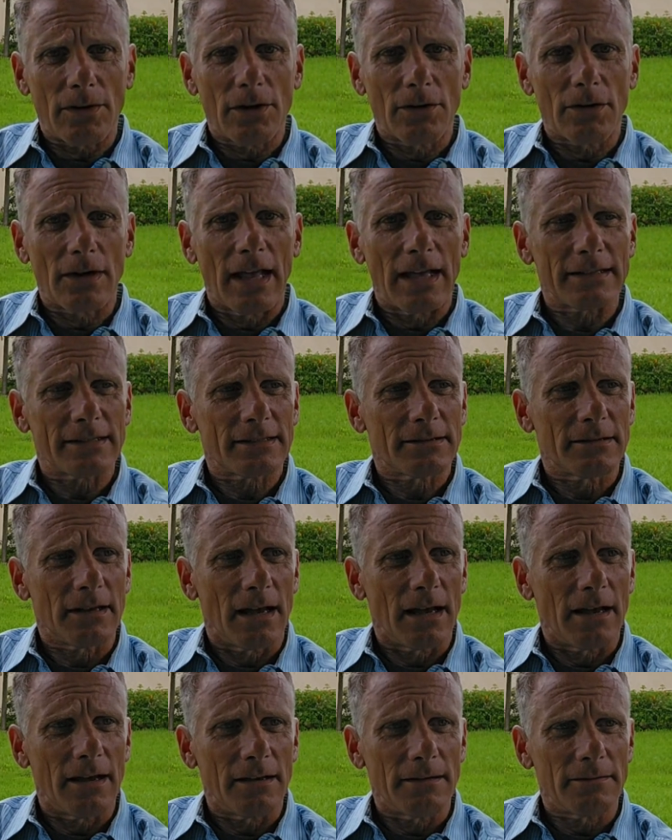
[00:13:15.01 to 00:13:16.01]
You're less
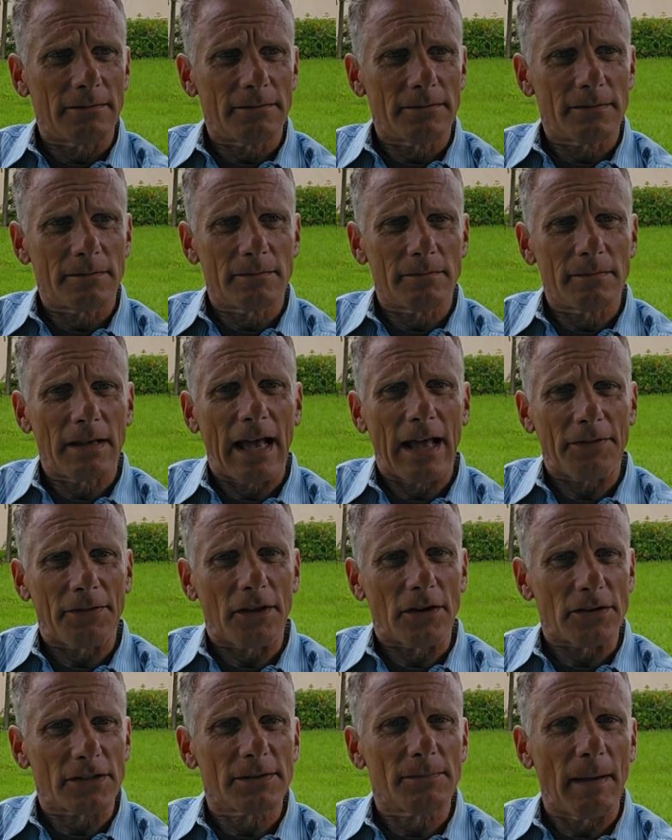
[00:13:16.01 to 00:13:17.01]
out
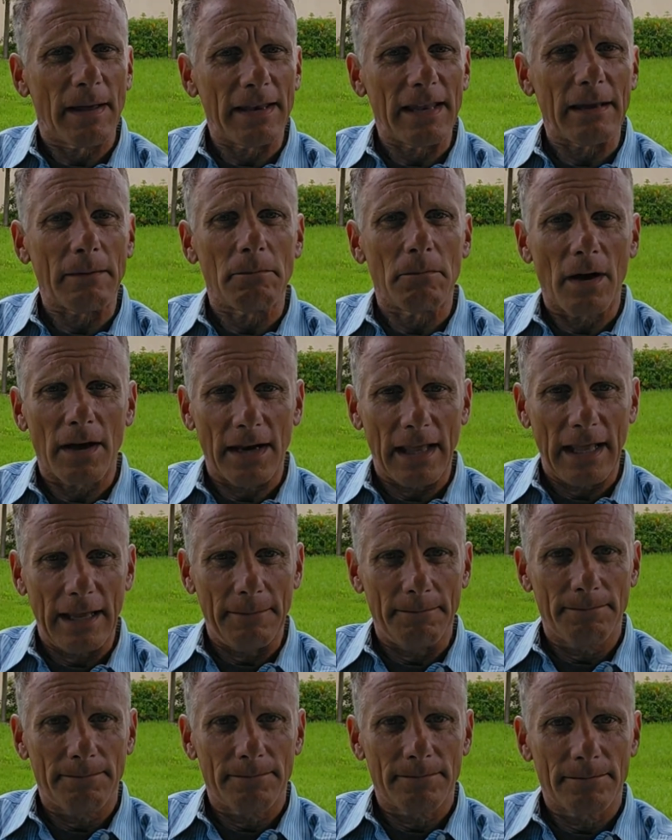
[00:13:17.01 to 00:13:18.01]
there spending money.
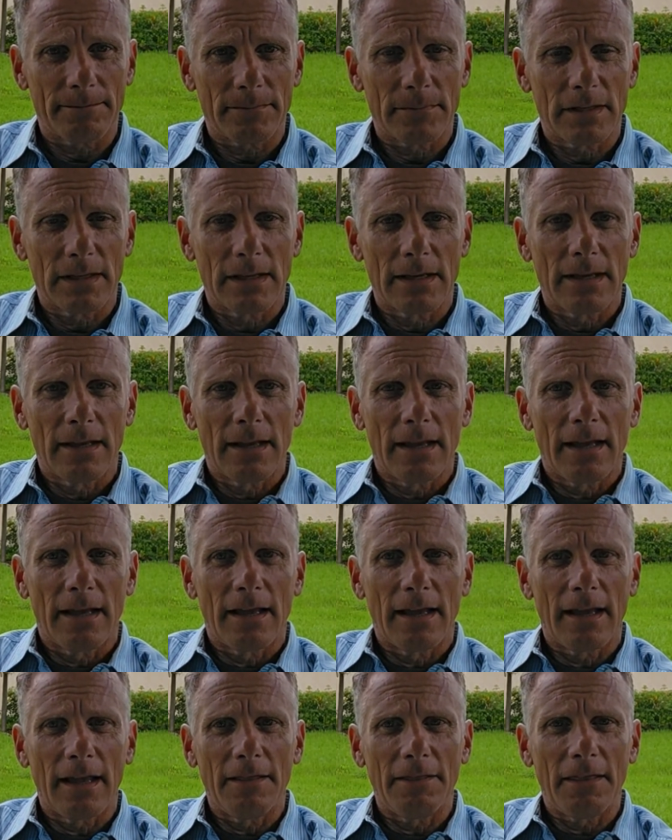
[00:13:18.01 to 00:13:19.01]

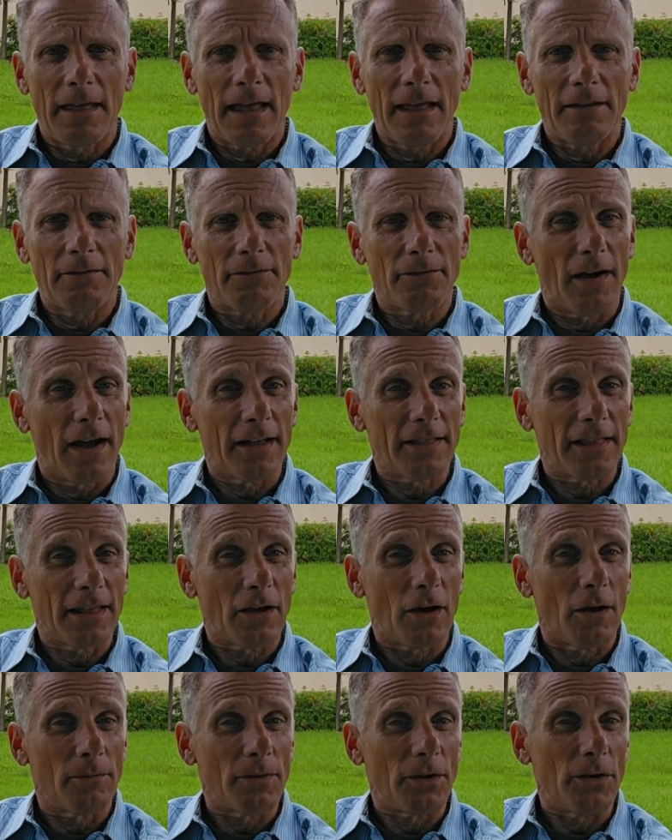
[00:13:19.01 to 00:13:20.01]
And then finally they
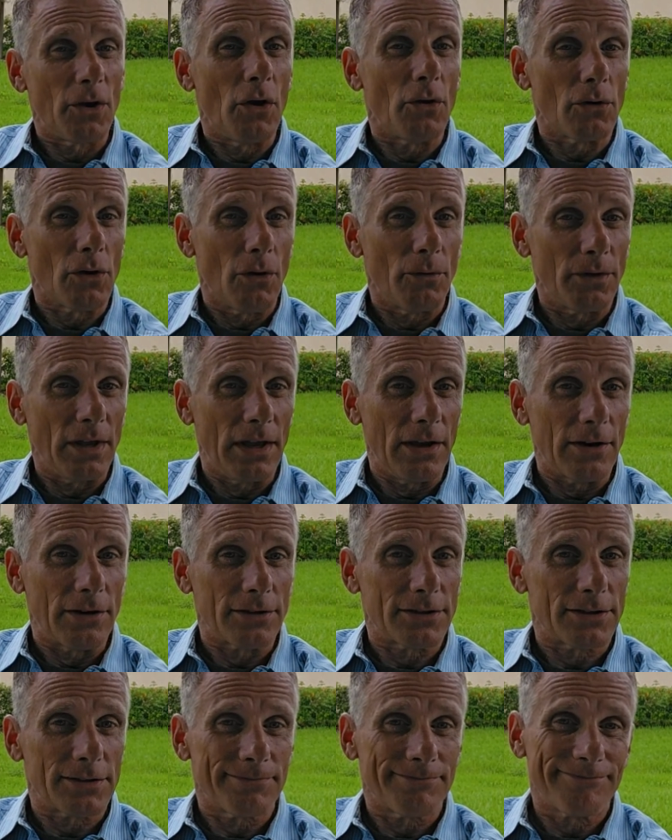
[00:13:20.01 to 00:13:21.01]
call them the no-go
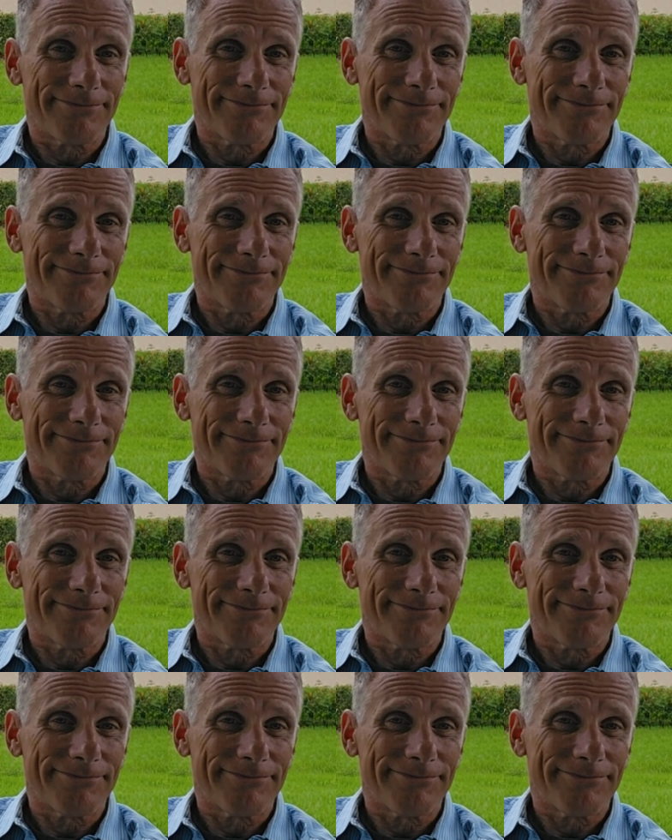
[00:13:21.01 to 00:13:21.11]
years.